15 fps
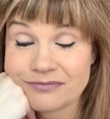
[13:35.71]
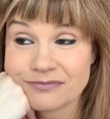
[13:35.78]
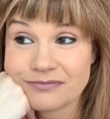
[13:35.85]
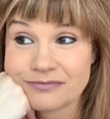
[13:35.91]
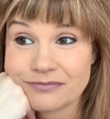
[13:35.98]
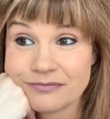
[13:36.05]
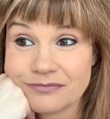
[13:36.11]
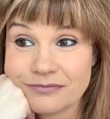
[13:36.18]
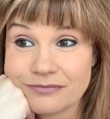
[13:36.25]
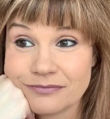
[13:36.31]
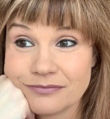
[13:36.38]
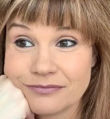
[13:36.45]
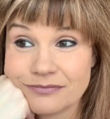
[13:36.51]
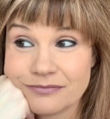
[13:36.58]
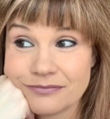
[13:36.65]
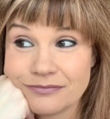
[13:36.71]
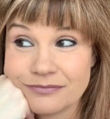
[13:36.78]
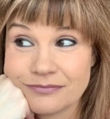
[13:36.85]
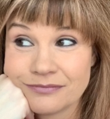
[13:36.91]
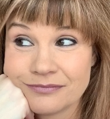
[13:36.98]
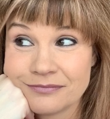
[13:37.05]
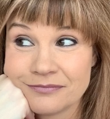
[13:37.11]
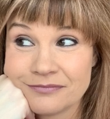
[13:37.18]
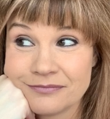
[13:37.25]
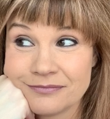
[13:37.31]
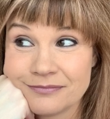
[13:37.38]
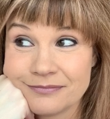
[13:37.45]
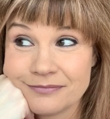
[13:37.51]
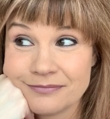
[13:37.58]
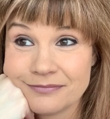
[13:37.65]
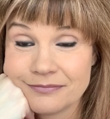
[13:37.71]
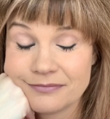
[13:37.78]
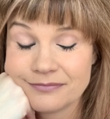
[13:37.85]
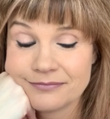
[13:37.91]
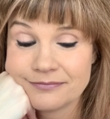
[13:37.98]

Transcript: Nobody speaks.